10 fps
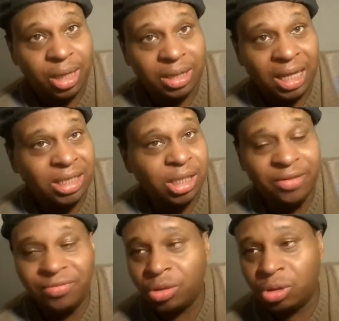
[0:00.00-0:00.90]
That's
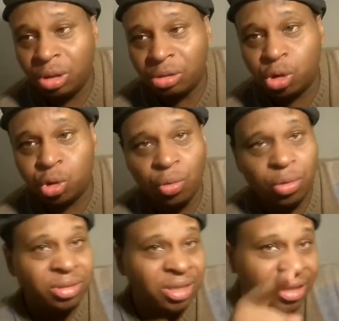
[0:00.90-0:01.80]
even
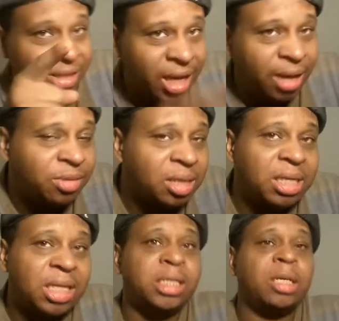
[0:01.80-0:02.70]
truer to them than
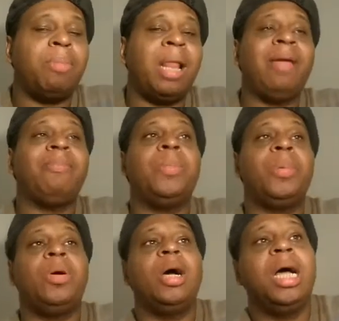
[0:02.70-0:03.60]
it is to black
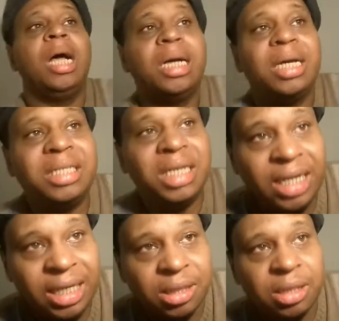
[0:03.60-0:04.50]
people, because
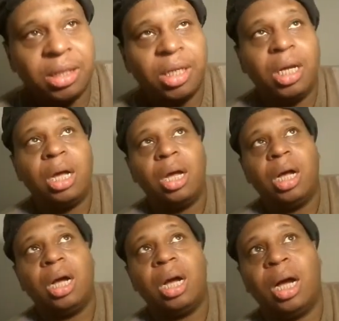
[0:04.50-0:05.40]
hence, you
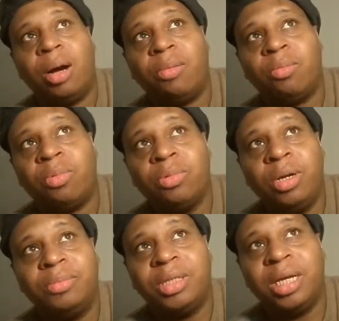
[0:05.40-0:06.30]
know what
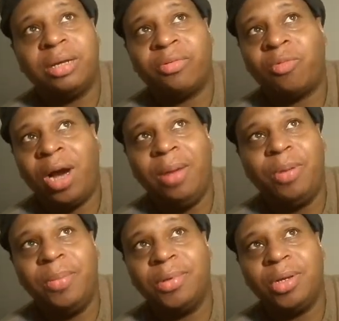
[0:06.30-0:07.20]
I'm saying, white
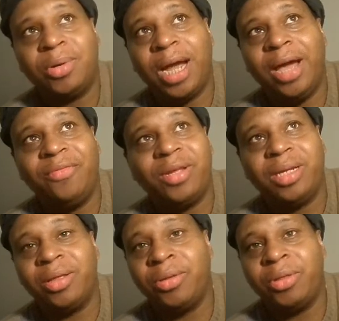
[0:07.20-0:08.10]
people don't have
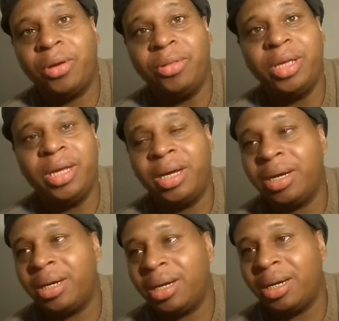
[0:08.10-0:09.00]
any. They're
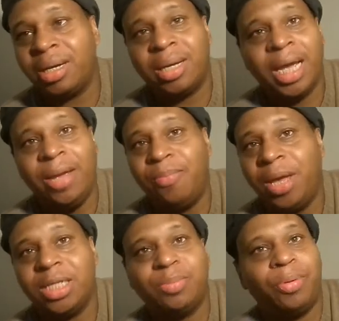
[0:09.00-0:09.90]
the
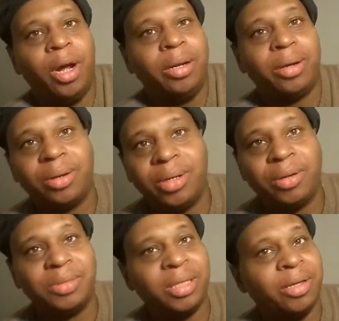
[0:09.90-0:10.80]
apex predator. You
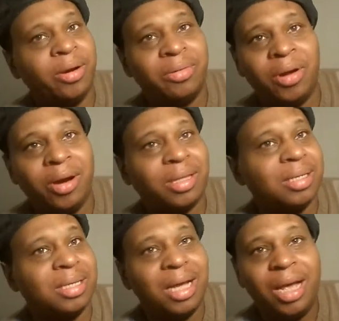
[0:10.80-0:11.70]
know what I'm saying?
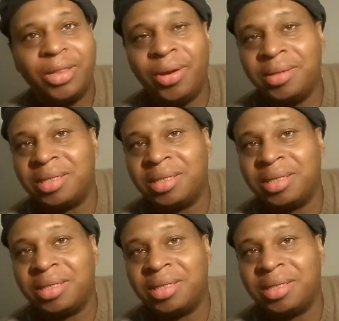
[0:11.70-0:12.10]
They're at the